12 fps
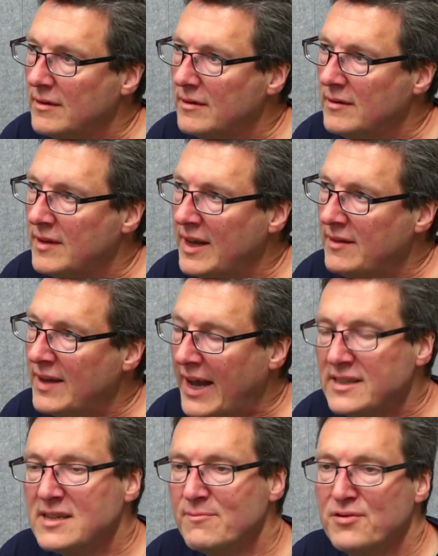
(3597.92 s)
they
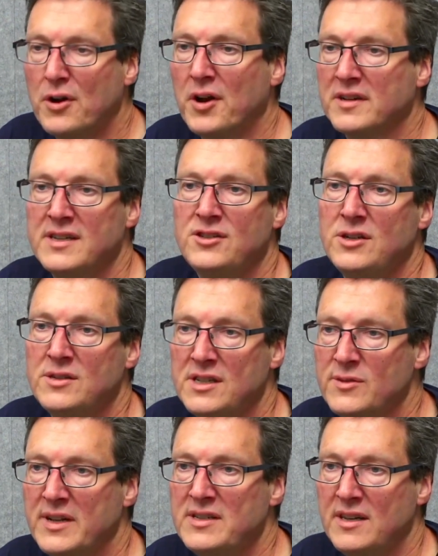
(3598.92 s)
had some product issues in
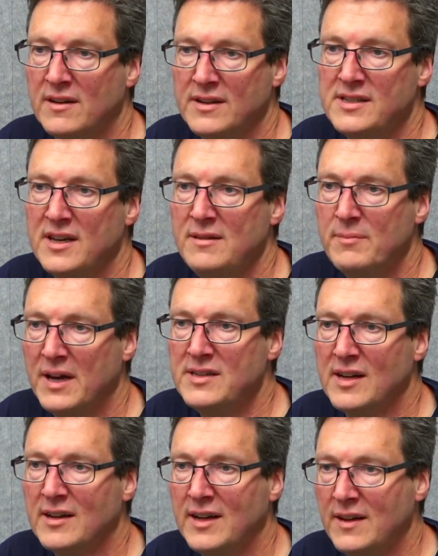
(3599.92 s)
2019,
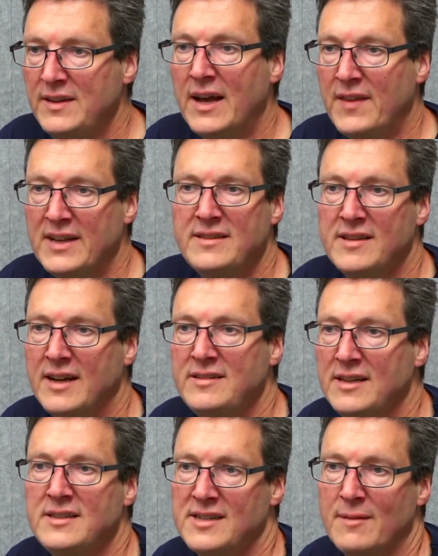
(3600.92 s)
basically, and they
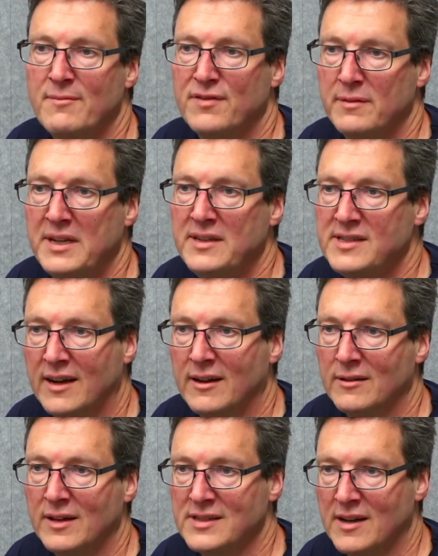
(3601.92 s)
did stem from
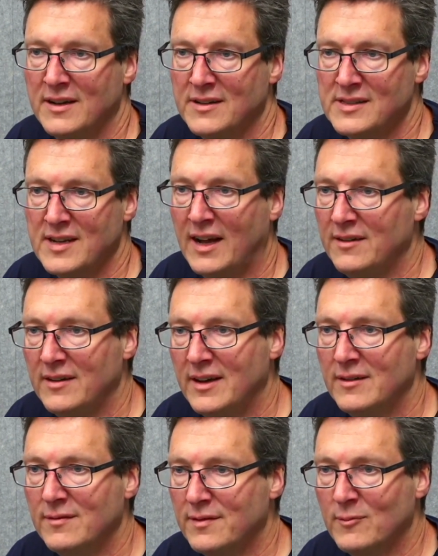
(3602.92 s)
Intel, as I understand it,
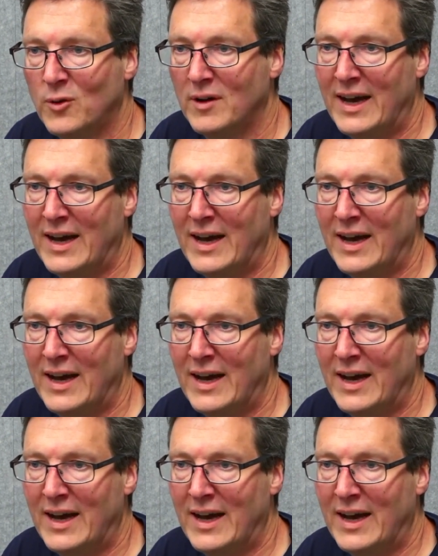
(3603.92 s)
and from what